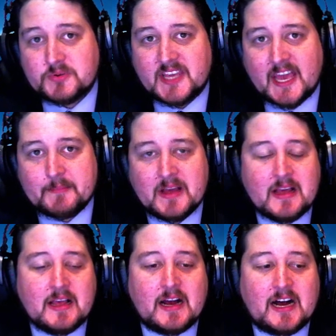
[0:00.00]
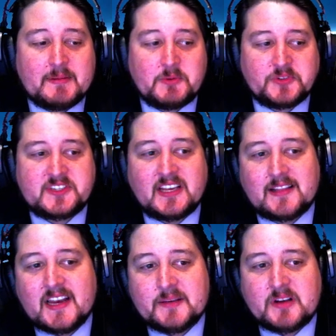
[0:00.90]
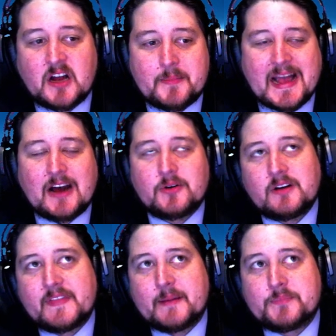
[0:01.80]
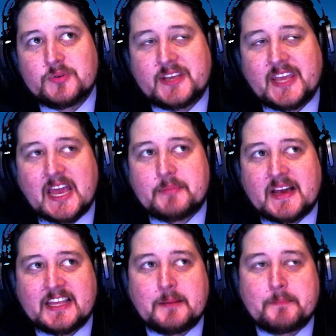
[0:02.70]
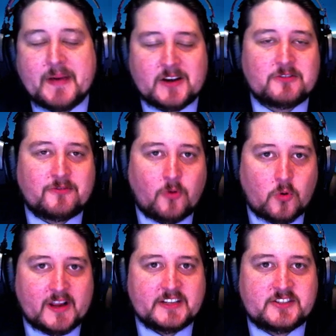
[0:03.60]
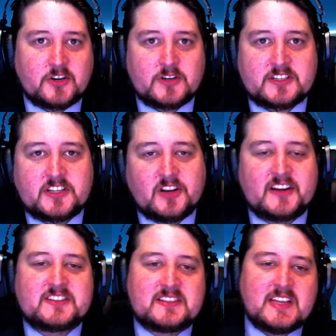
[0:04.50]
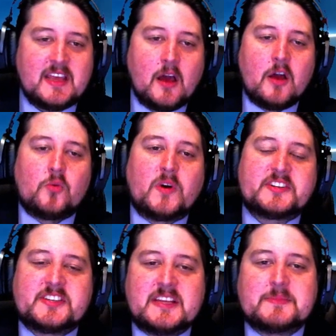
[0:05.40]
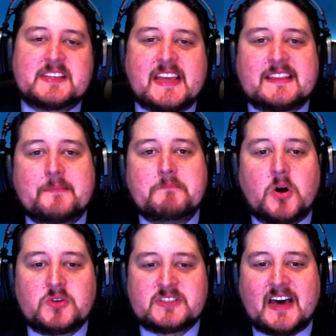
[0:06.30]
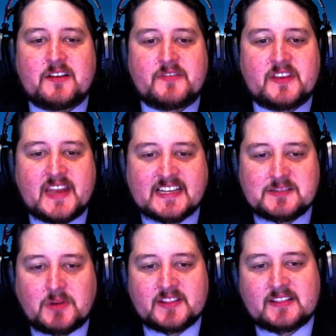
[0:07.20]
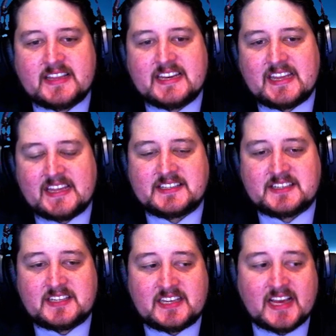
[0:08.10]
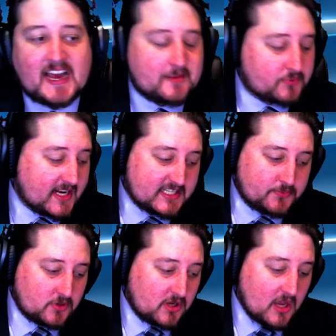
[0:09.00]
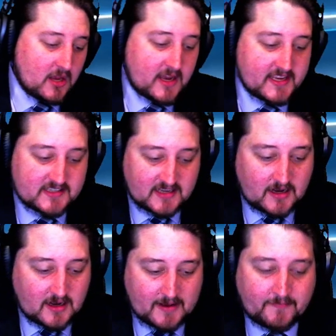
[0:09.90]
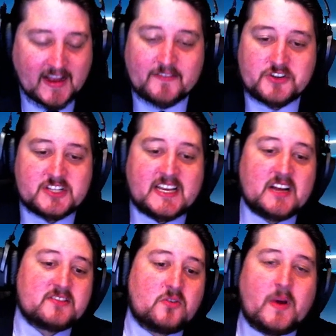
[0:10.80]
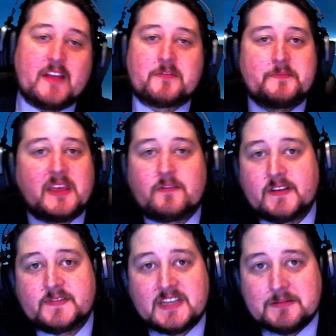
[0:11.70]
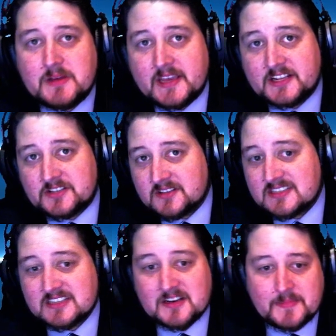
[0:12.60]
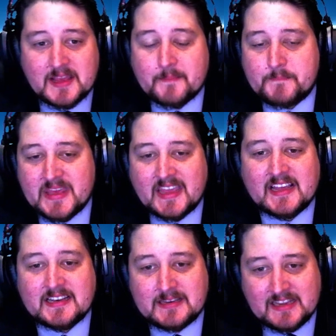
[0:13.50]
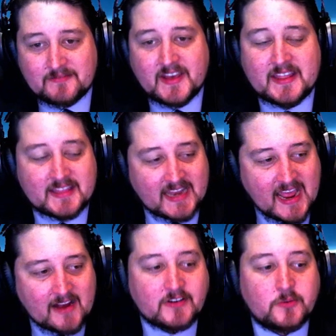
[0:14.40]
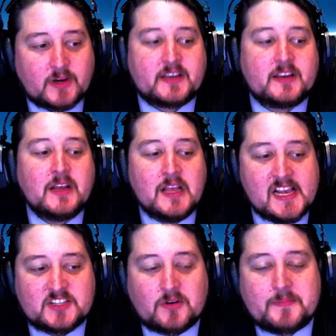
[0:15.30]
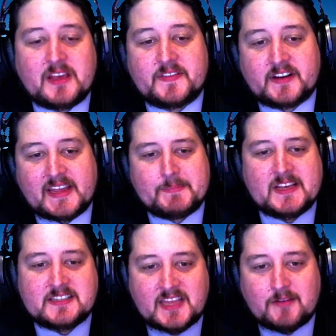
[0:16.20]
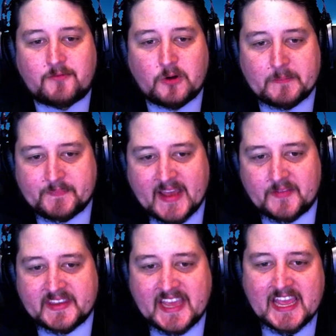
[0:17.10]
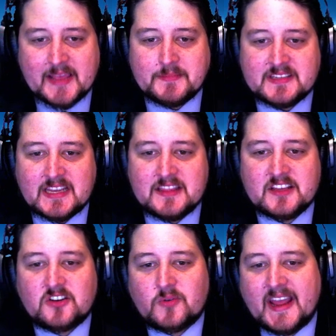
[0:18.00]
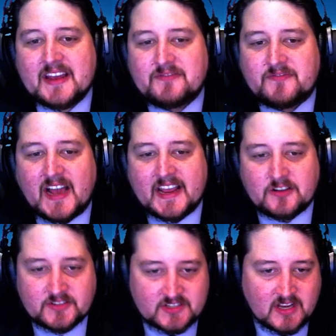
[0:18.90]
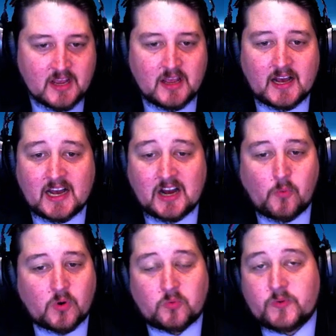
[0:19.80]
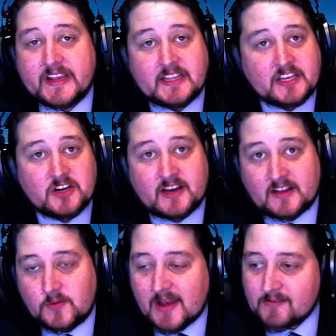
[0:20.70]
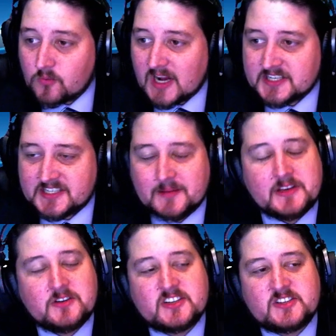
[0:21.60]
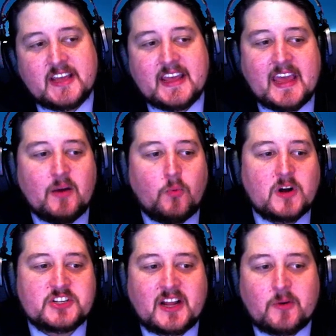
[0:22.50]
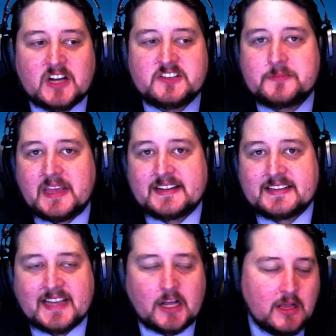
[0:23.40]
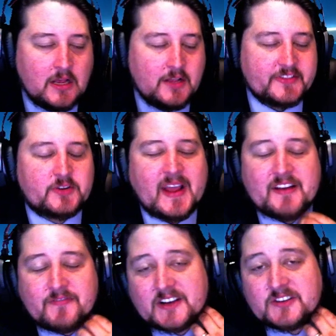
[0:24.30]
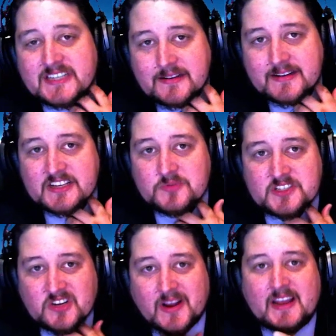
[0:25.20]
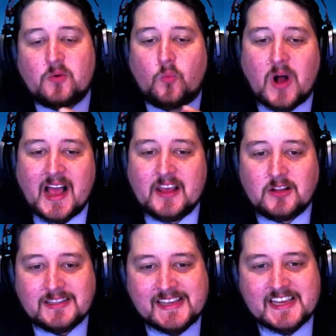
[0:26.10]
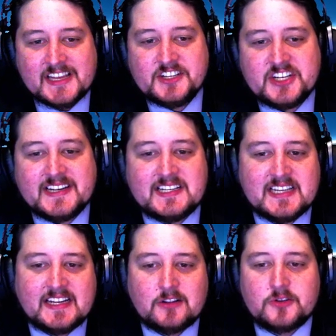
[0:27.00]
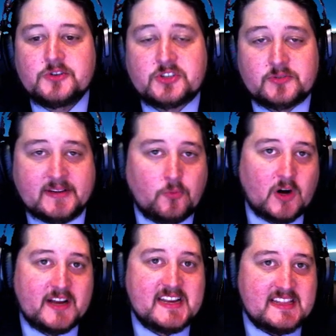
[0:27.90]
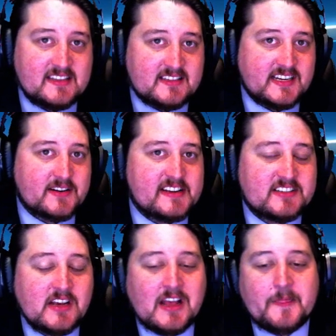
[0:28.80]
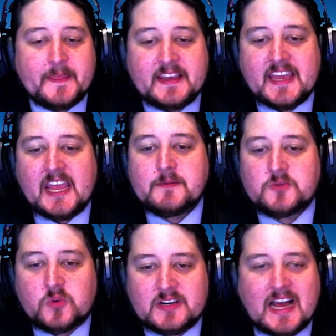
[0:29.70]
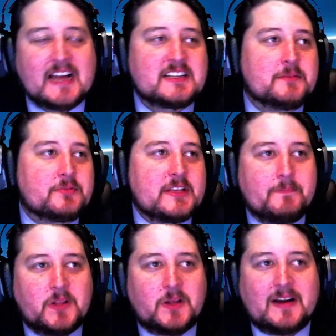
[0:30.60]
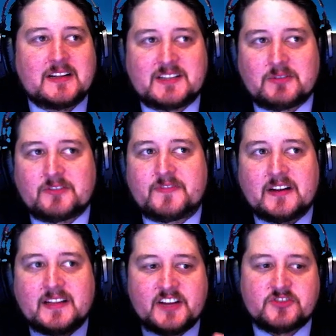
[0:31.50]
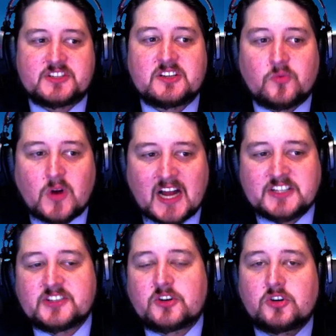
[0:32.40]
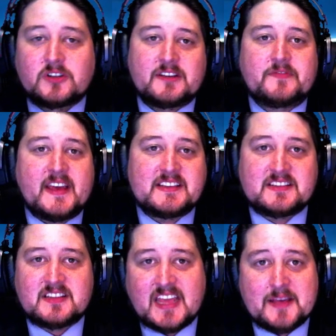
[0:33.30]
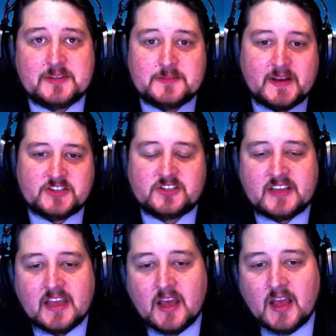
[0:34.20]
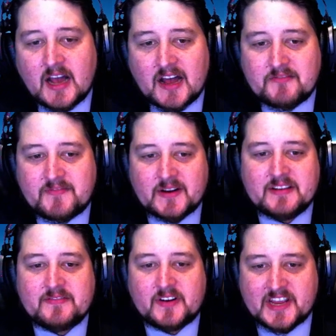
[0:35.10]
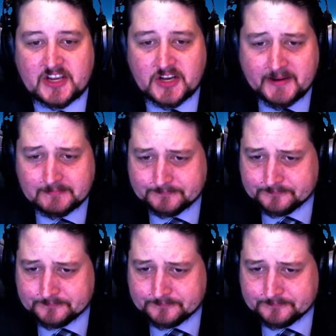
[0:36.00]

camp, um, and we'll see a lot of them come out of that boot camp, I think, better for it. So it's curious to see which teams get the most out of the next month leading into TI. The prize pool is 500,000 away from being 15 million. So this is going to be a big event that everyone is going to be on their best game for. Now, the games in the grand finals uh, were really good. If you haven't watched them and you just say, hey, what should I watch from ESL? The grand final series was great. While EG did lose 3 1 in the series, the games were not complete blowouts. They were fairly interesting to watch. The early phases of the game, especially, uh, very, very good.